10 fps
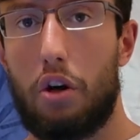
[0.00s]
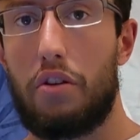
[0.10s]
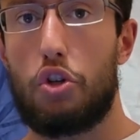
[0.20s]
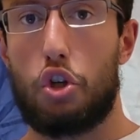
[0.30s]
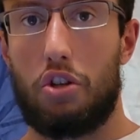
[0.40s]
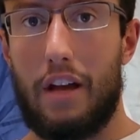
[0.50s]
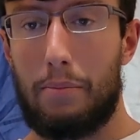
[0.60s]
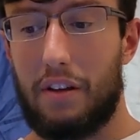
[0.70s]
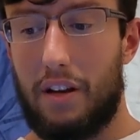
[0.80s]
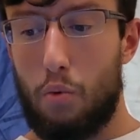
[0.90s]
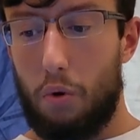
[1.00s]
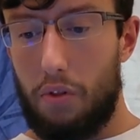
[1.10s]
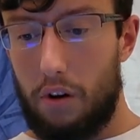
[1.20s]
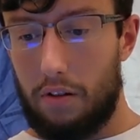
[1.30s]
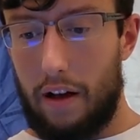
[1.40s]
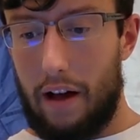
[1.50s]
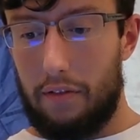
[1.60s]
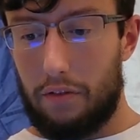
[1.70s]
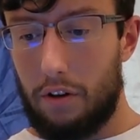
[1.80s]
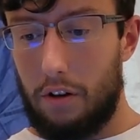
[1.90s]
tonnage depth that he will not
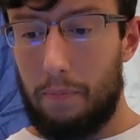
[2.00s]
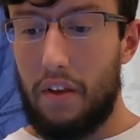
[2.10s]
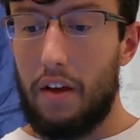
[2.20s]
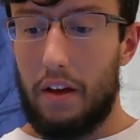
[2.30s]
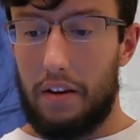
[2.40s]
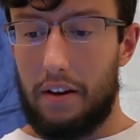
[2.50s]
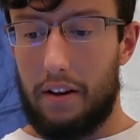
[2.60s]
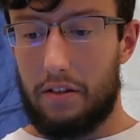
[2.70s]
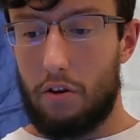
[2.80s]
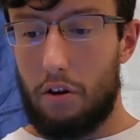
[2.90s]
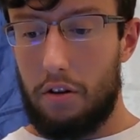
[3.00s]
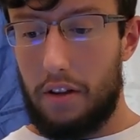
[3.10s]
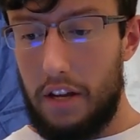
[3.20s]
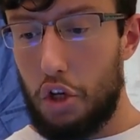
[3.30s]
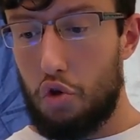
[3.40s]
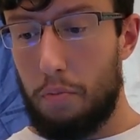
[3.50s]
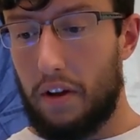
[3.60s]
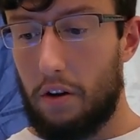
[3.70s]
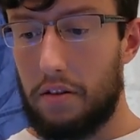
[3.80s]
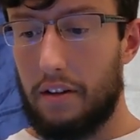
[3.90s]
have done. And that is an issue
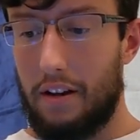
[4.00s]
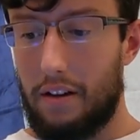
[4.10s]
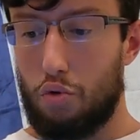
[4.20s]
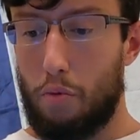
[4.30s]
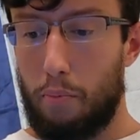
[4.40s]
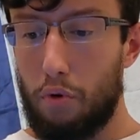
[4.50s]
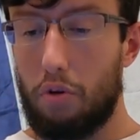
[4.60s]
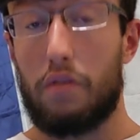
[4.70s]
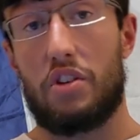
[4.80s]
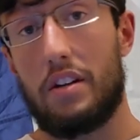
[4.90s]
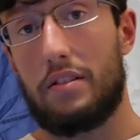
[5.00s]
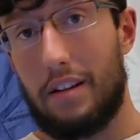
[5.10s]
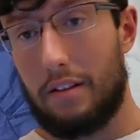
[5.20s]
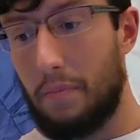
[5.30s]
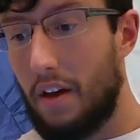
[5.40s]
because it is the point of giant set.